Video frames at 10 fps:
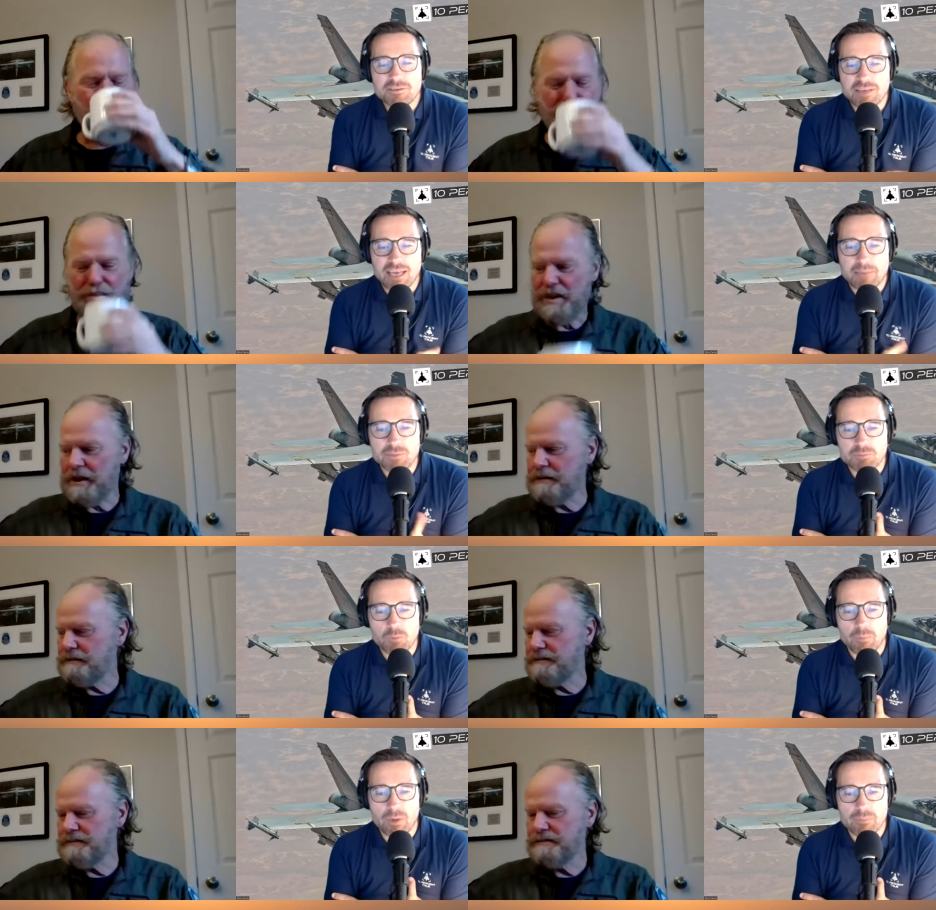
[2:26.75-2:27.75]
Speaker 1: if that happened? Just
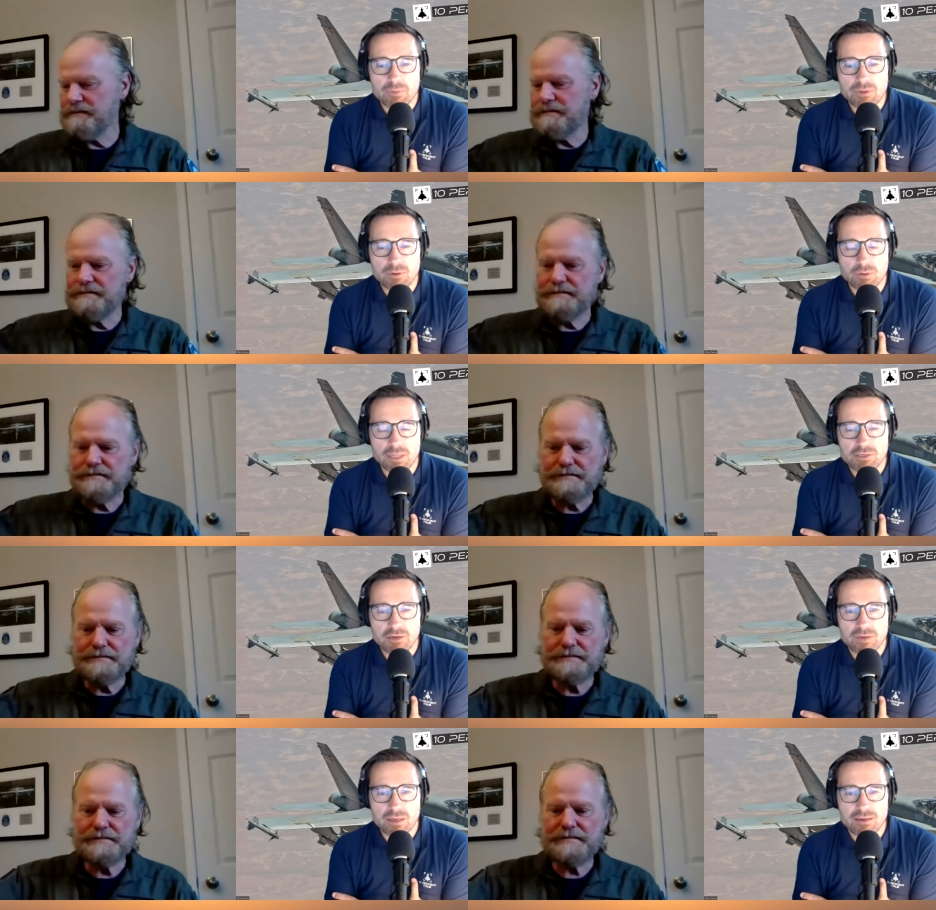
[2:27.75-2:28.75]
pop up and call air
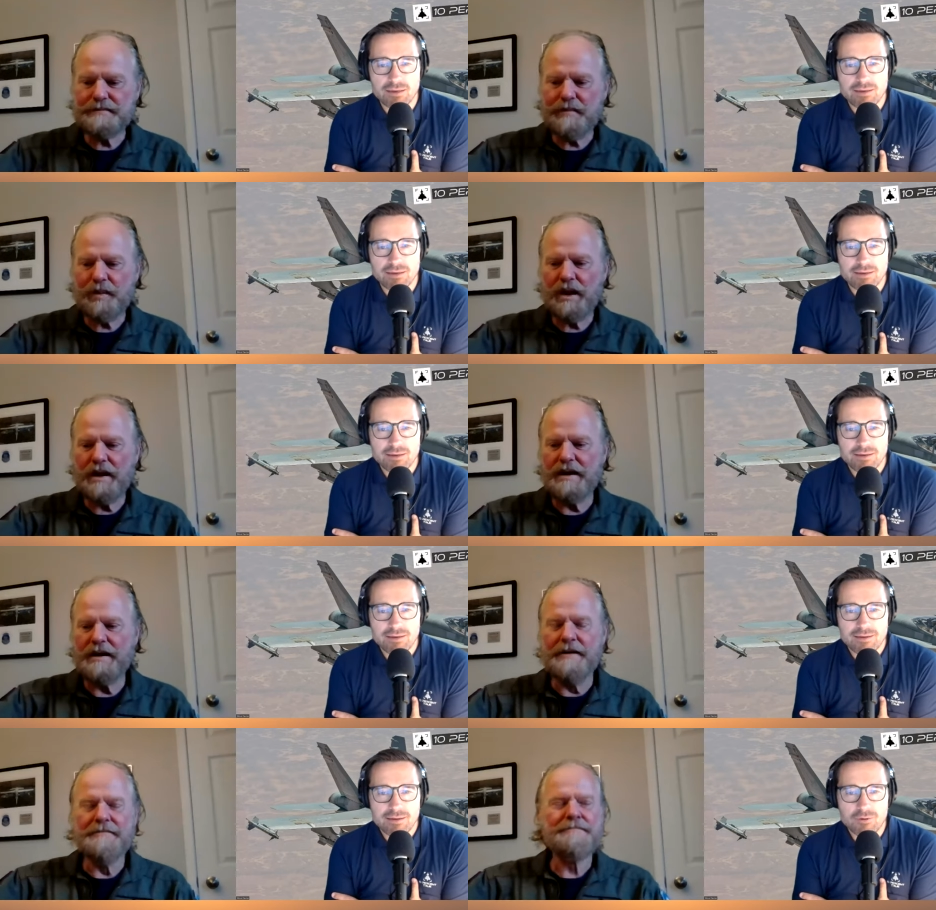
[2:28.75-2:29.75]
traffic,
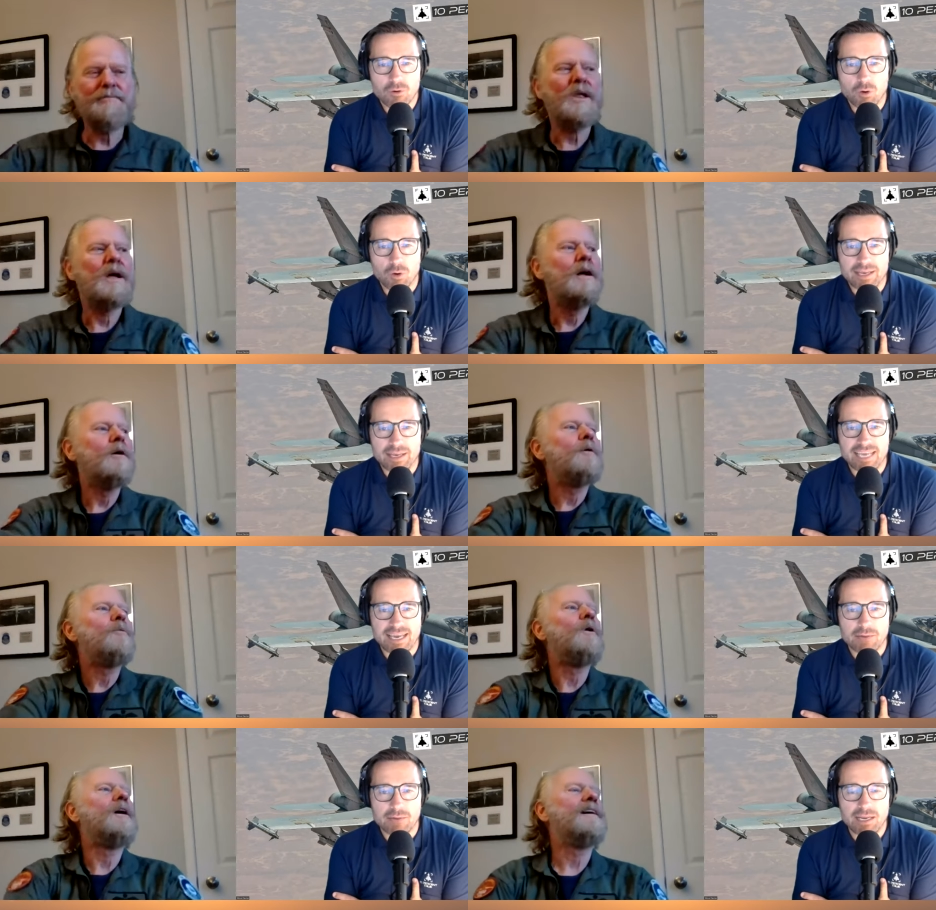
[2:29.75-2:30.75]
or get a
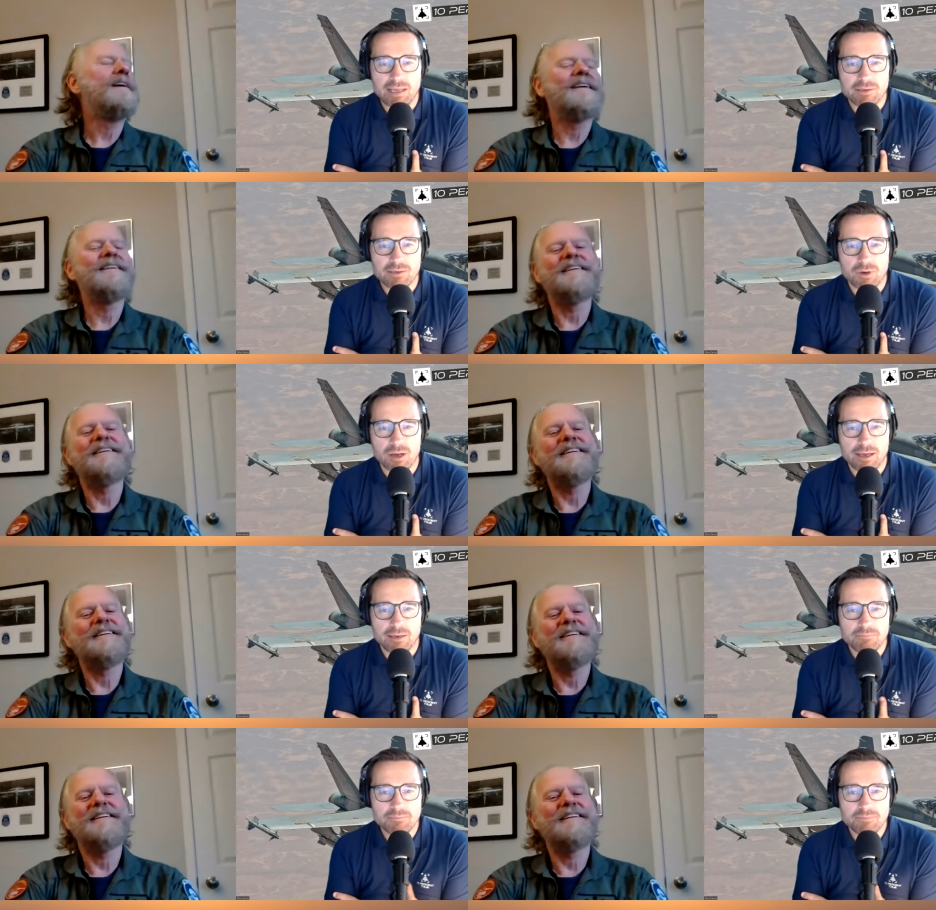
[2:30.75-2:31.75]
TACAN reading because you were
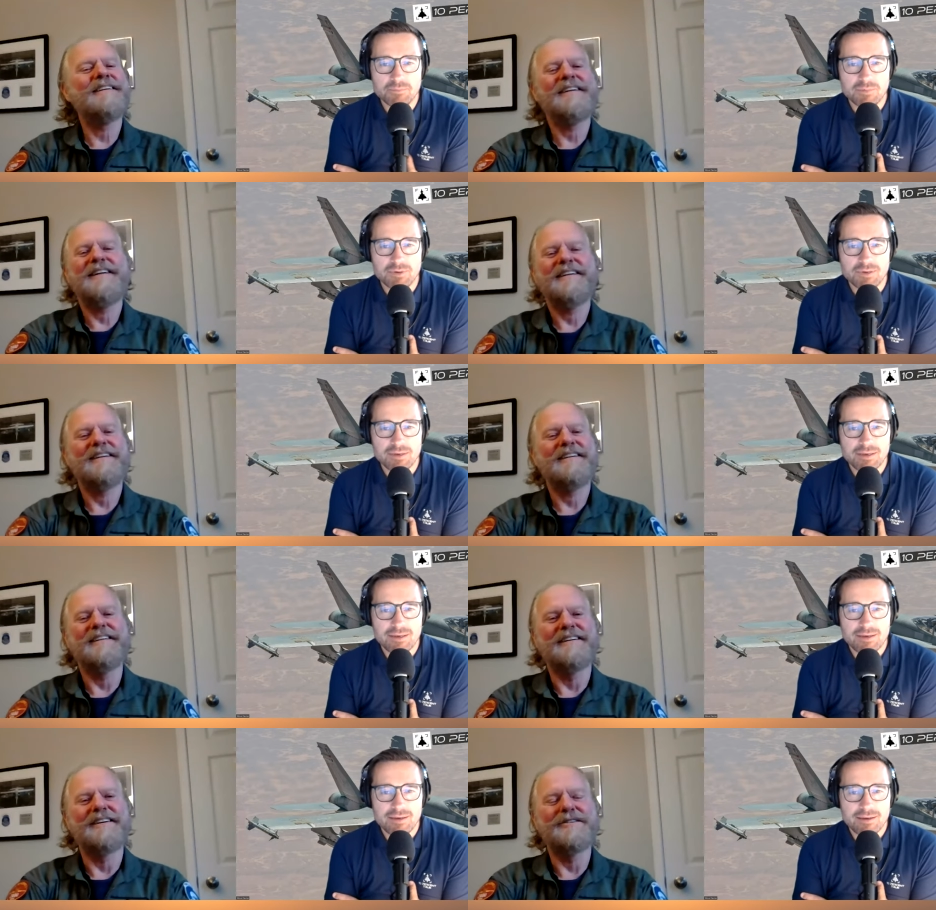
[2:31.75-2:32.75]
higher?
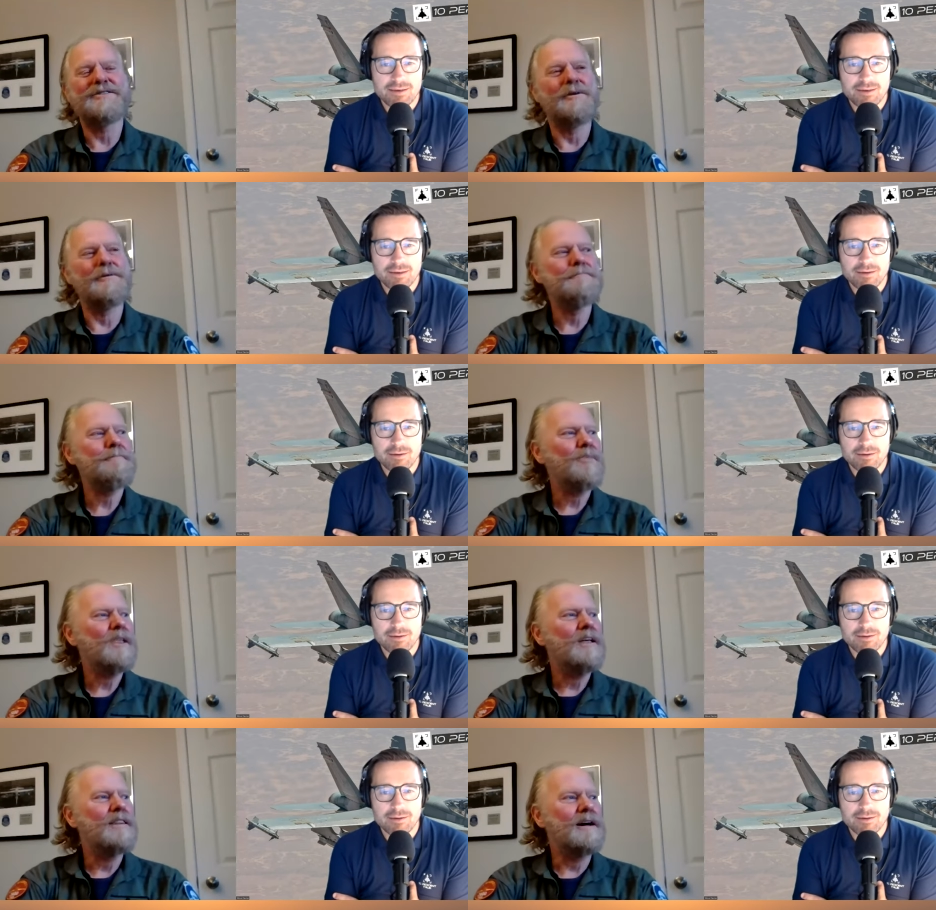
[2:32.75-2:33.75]
Speaker 2: No,
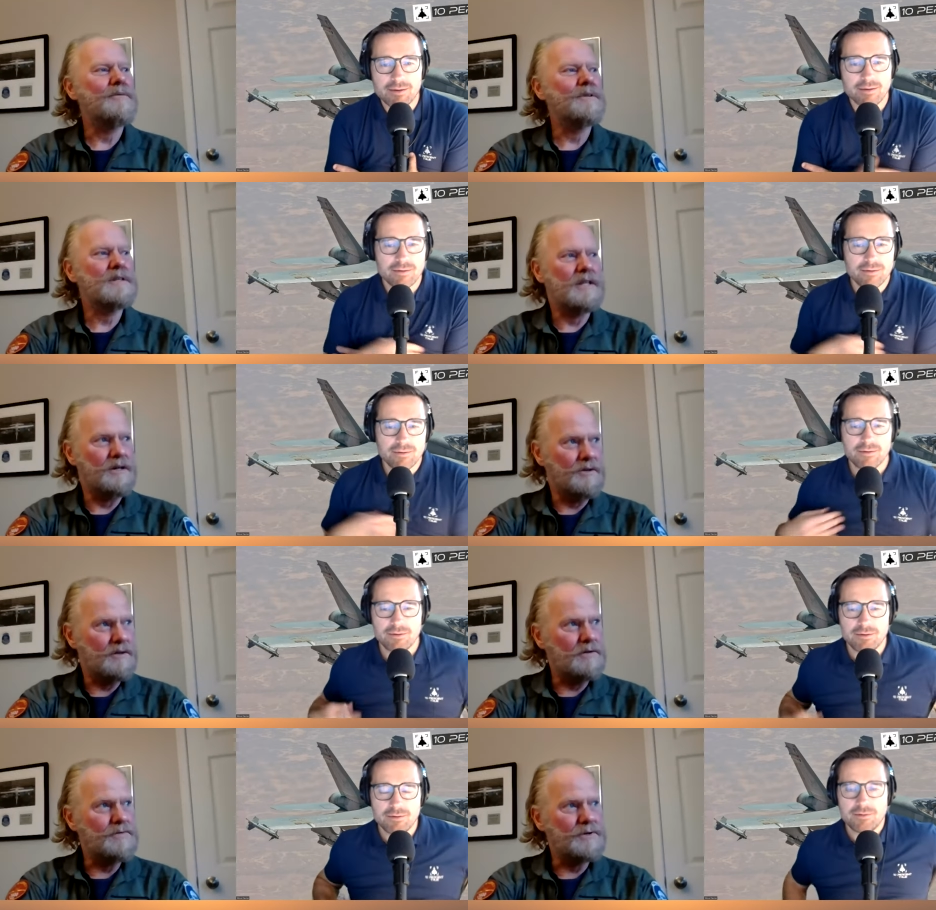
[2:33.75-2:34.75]
so that was, you know,